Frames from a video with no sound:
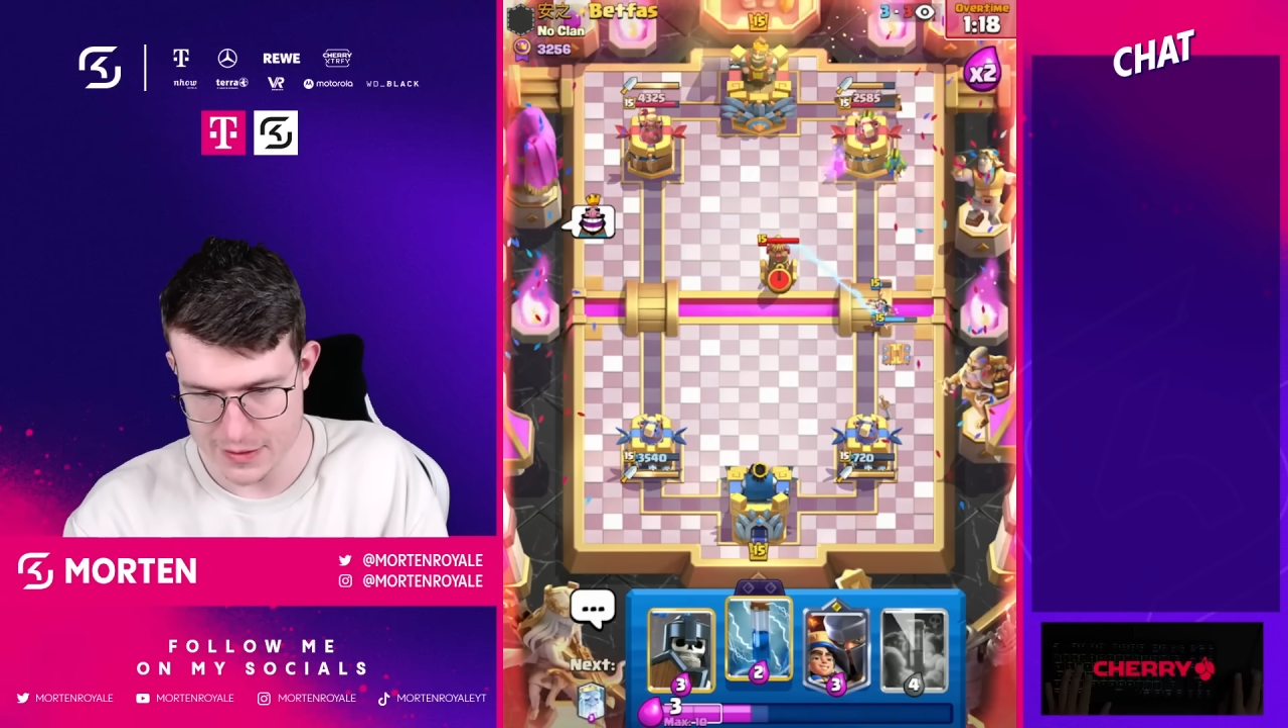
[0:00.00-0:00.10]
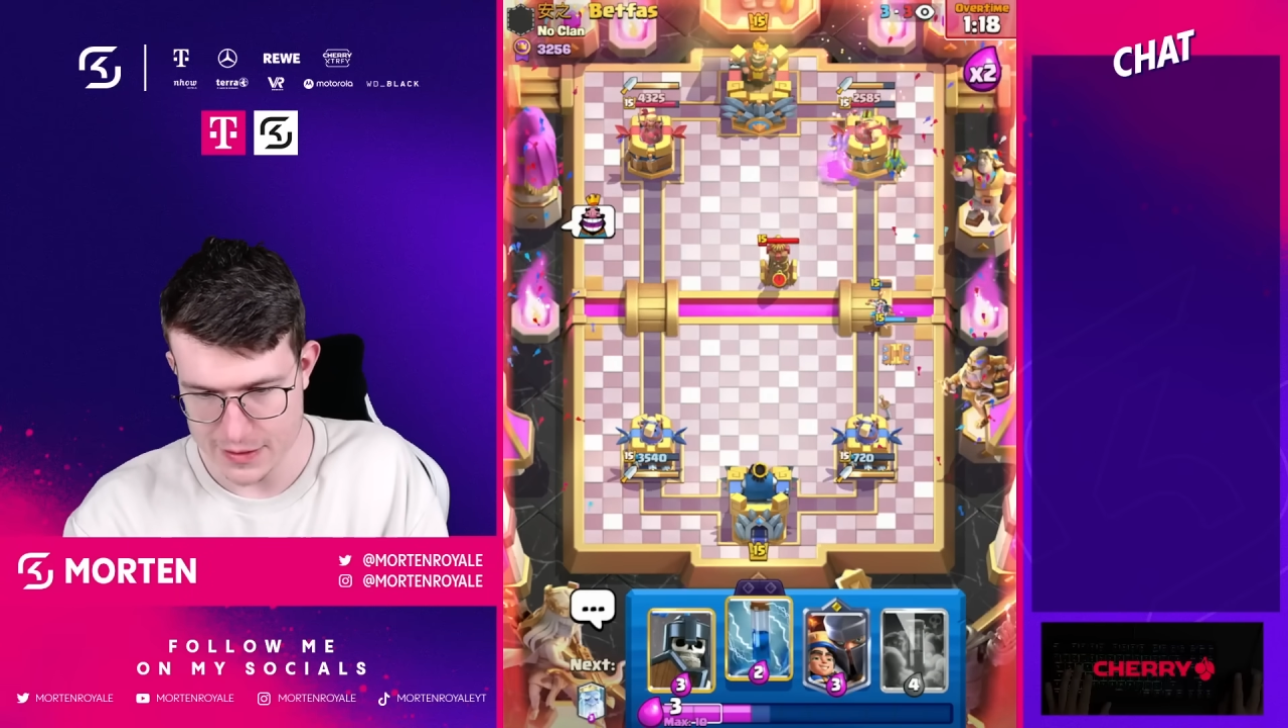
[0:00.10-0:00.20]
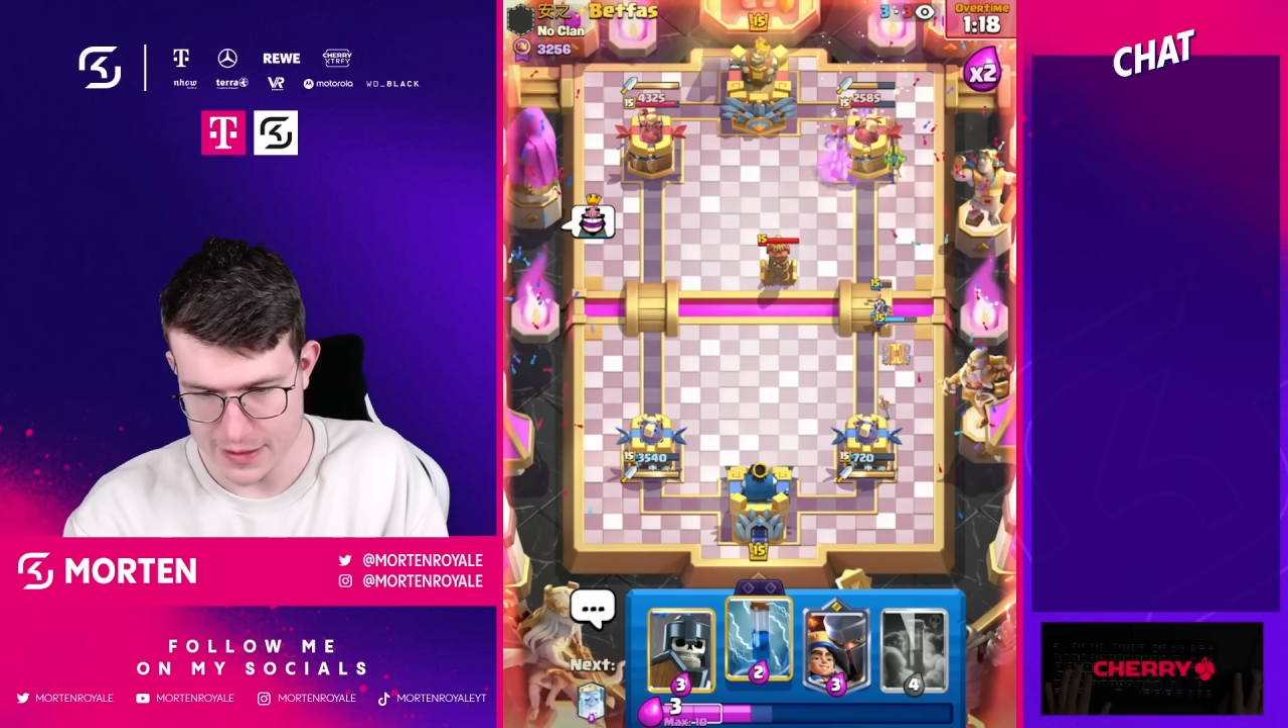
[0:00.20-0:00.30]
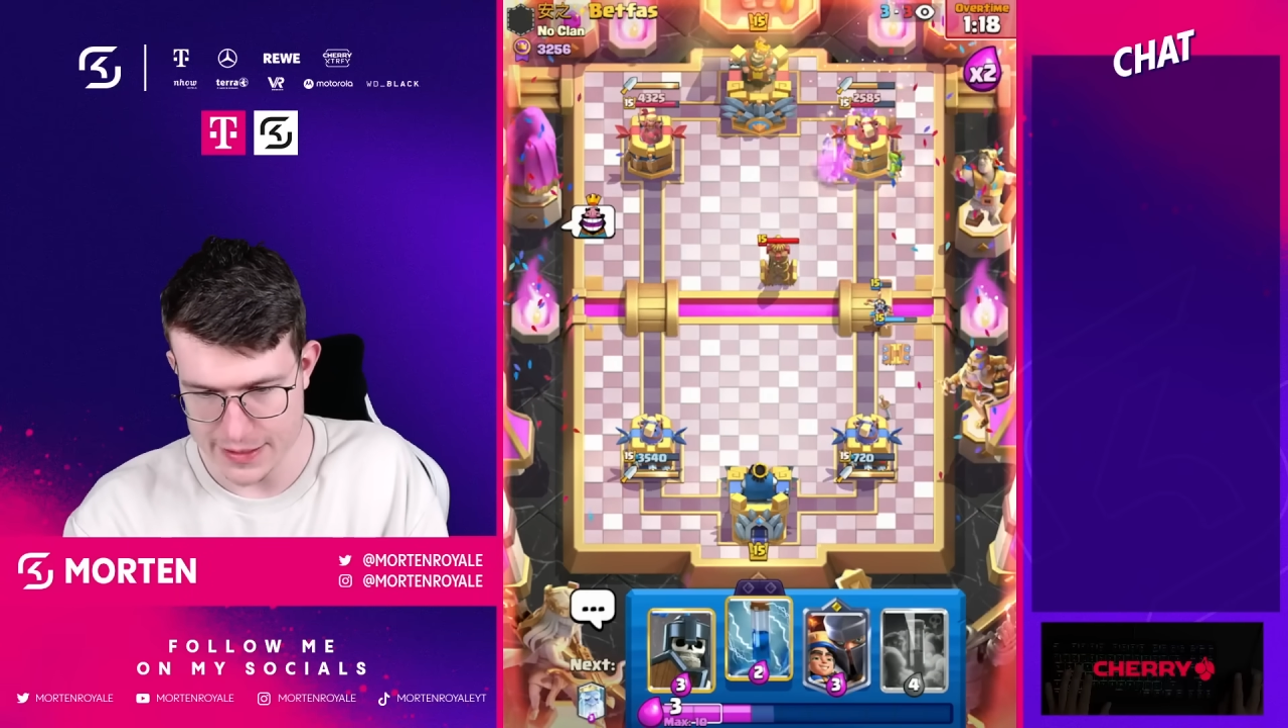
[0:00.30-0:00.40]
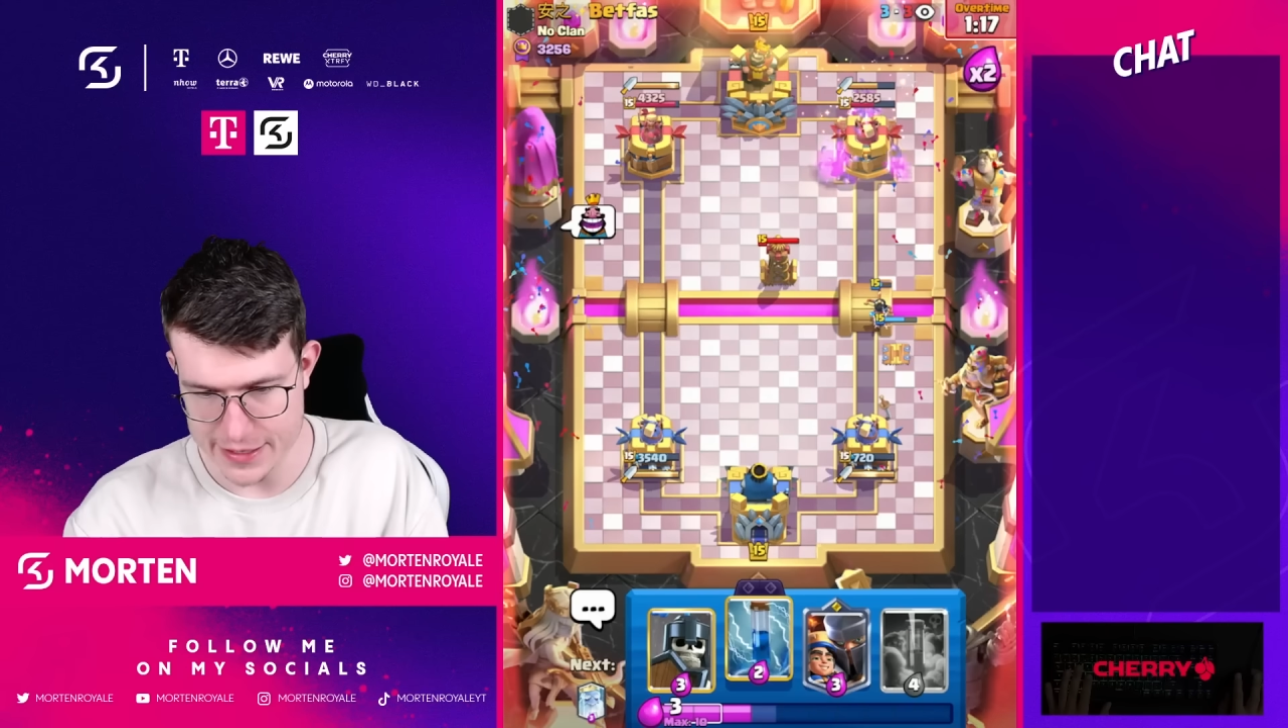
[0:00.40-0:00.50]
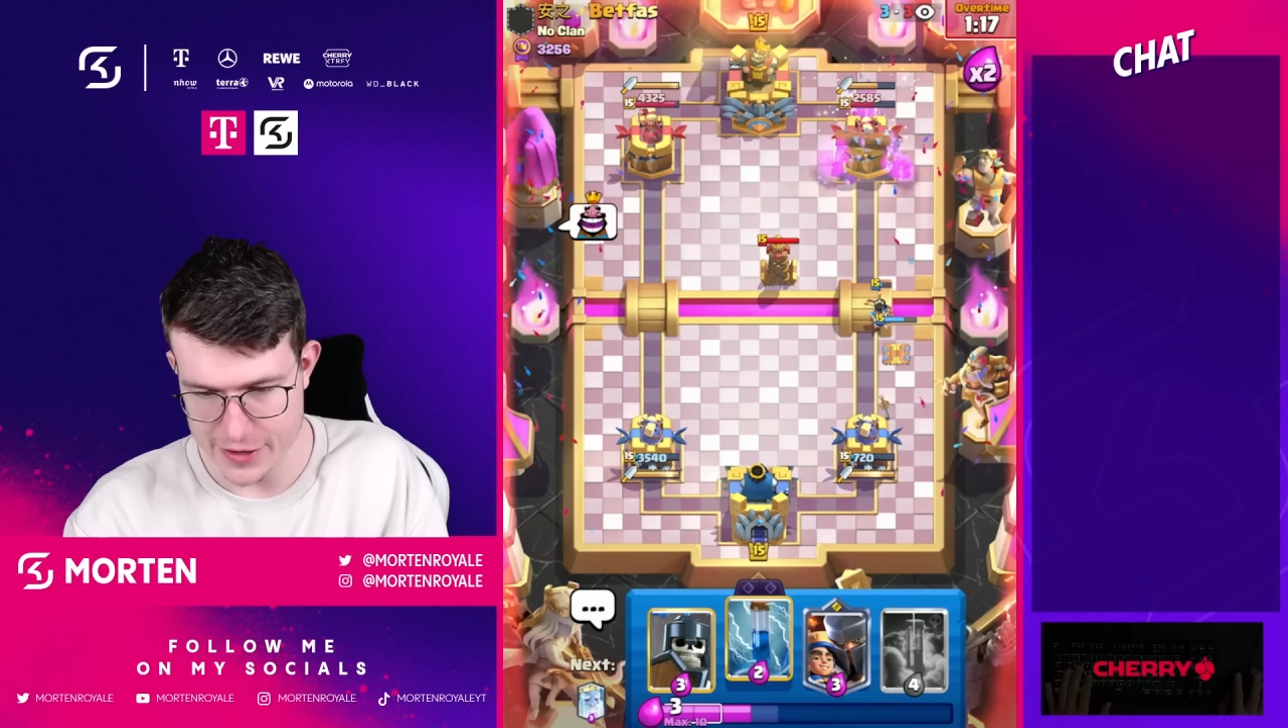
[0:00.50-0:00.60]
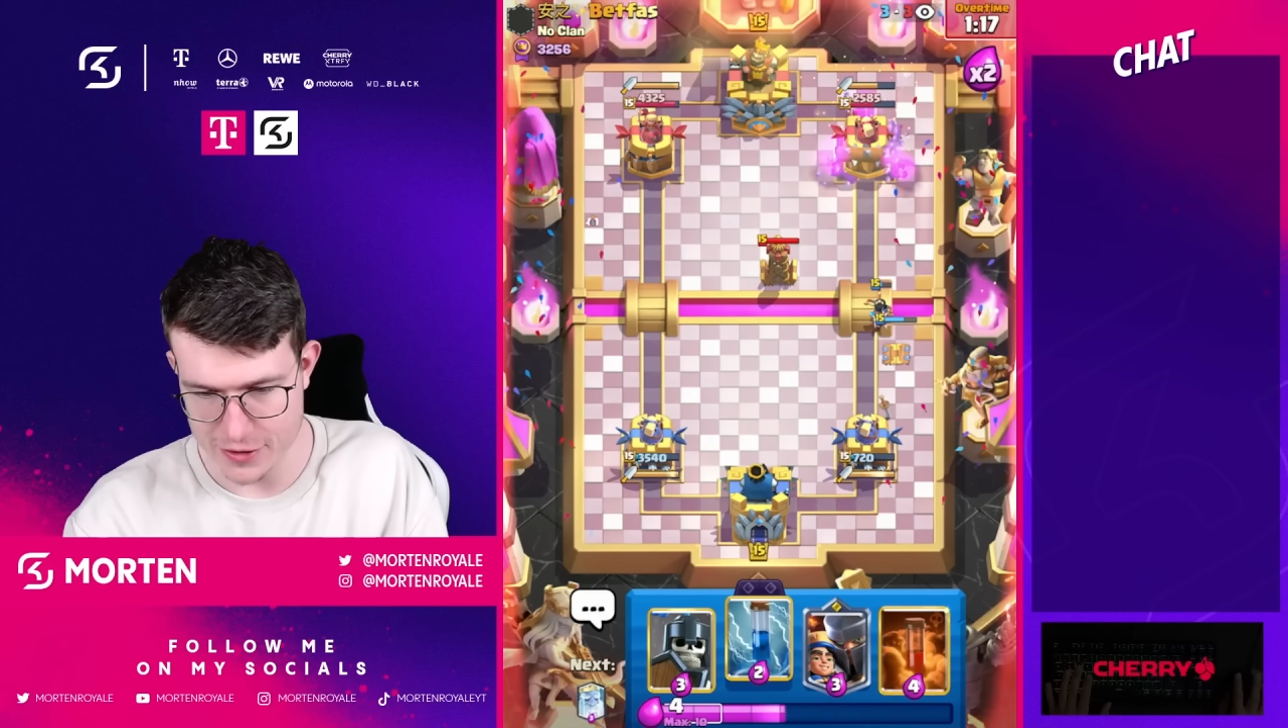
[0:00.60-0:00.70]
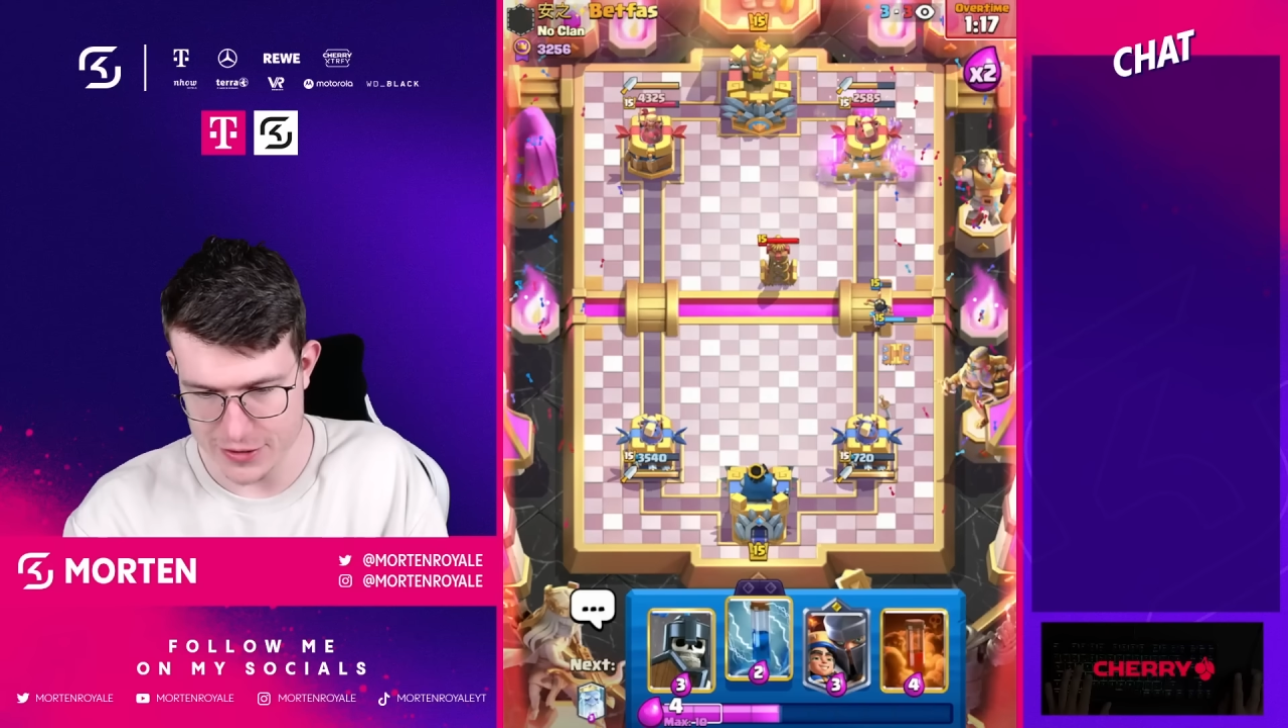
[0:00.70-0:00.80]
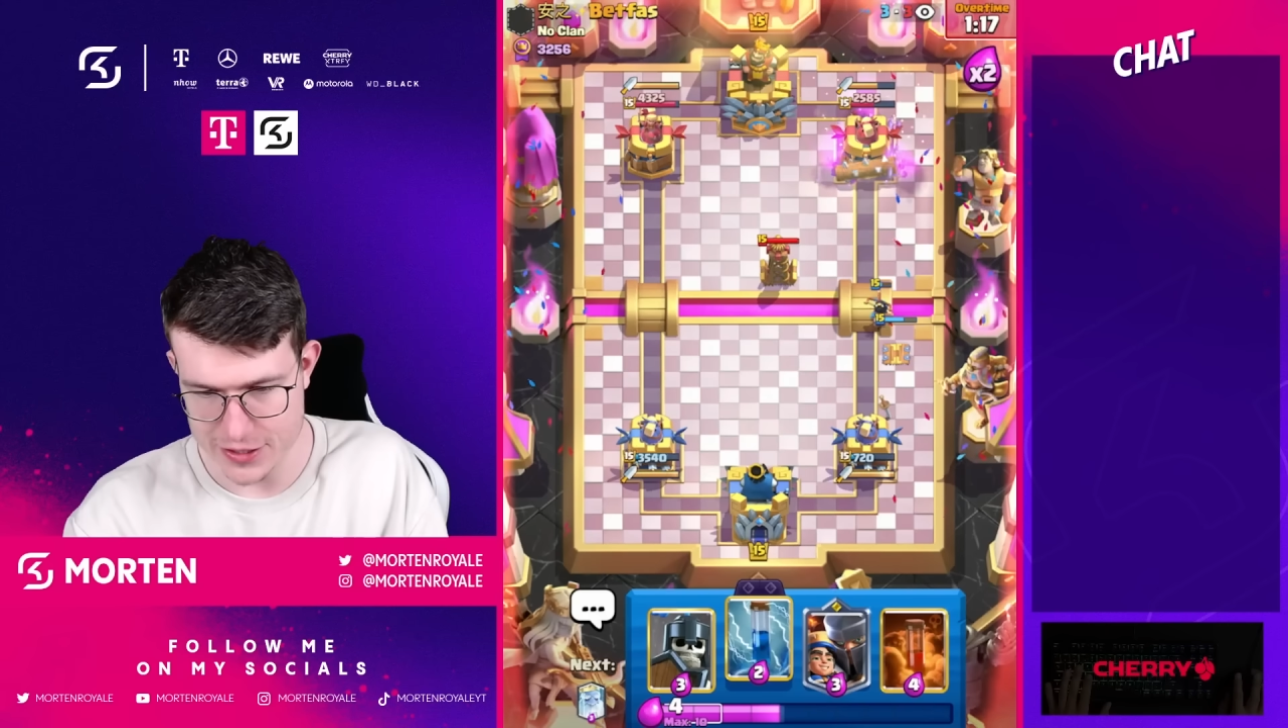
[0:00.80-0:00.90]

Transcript: And he knows